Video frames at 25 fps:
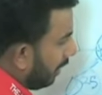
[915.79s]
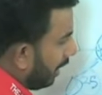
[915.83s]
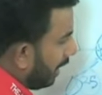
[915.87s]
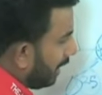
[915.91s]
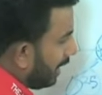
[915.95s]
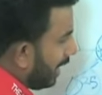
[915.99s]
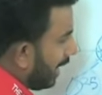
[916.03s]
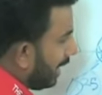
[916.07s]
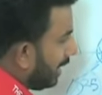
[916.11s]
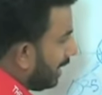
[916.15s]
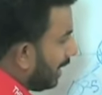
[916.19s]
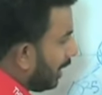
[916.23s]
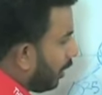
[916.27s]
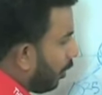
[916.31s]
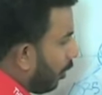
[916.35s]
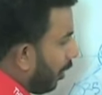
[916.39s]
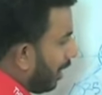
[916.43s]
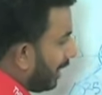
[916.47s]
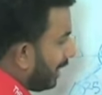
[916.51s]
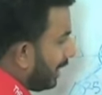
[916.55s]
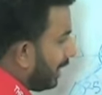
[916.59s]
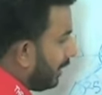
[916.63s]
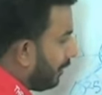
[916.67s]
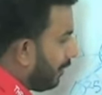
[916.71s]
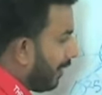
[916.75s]
Another
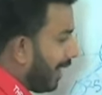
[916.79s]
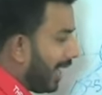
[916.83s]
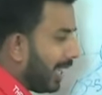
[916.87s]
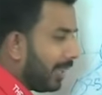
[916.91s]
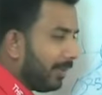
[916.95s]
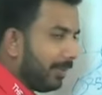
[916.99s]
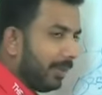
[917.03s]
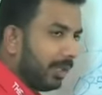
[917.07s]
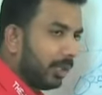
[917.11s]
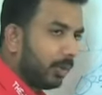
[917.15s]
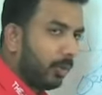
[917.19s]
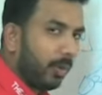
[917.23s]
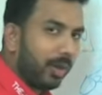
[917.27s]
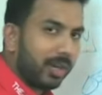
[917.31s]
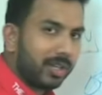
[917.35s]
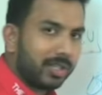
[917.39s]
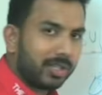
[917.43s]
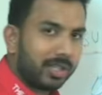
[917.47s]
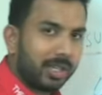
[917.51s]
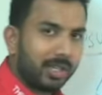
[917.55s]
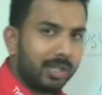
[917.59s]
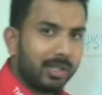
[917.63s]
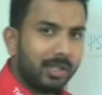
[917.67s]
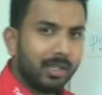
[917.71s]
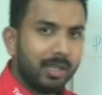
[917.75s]
quantifiable
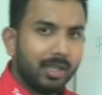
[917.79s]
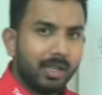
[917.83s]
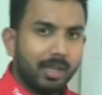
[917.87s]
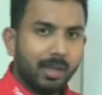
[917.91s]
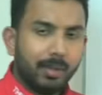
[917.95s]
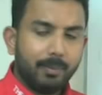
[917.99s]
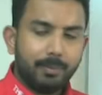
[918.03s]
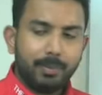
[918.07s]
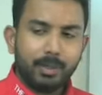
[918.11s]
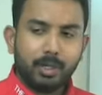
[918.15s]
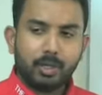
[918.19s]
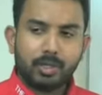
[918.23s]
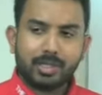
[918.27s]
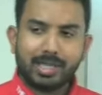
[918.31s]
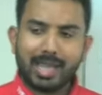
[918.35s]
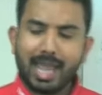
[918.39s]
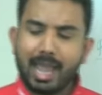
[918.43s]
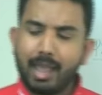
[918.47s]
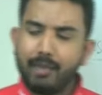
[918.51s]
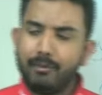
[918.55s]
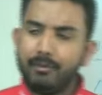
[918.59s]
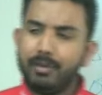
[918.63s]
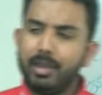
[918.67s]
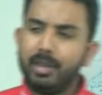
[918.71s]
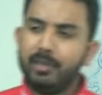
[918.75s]
question. Because
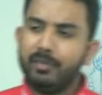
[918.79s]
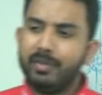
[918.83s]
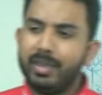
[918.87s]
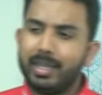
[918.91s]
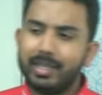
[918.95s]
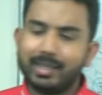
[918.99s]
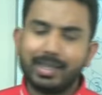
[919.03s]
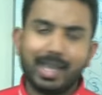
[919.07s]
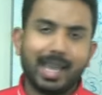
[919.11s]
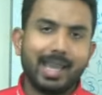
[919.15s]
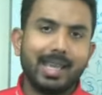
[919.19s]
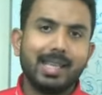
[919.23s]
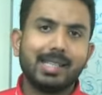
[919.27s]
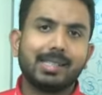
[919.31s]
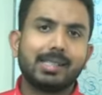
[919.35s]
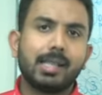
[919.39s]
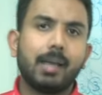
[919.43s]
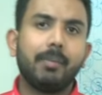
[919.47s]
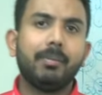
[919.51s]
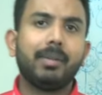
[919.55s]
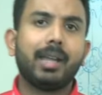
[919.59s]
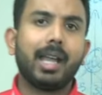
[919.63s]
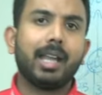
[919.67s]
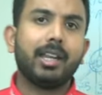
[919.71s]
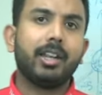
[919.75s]
every week there is
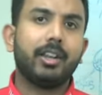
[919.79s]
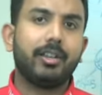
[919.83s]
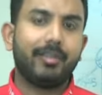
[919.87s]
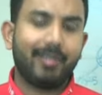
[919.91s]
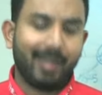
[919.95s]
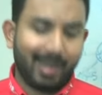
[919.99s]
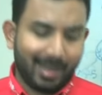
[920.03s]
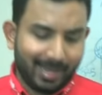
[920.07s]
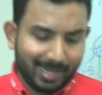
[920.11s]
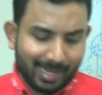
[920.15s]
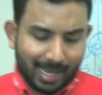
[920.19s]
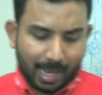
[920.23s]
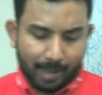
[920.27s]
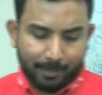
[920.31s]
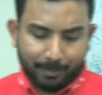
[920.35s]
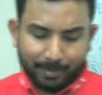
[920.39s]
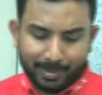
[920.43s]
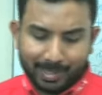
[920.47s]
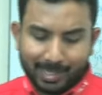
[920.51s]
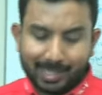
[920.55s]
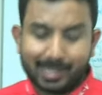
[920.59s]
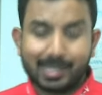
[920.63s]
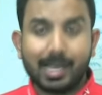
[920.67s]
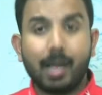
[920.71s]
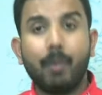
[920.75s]
some kind of training
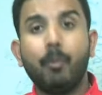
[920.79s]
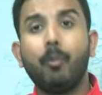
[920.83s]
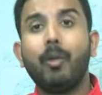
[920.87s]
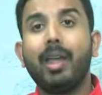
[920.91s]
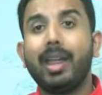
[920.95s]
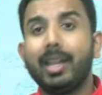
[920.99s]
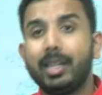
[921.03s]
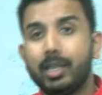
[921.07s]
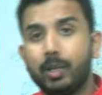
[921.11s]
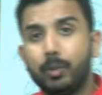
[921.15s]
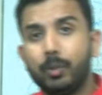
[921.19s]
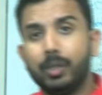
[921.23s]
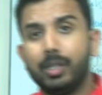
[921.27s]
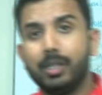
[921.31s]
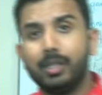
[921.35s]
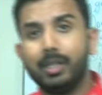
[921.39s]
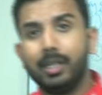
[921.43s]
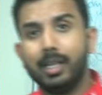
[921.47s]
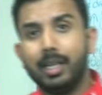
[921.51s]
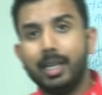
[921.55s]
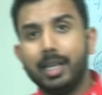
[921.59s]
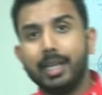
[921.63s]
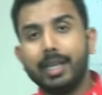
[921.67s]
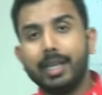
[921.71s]
happening somewhere in the world.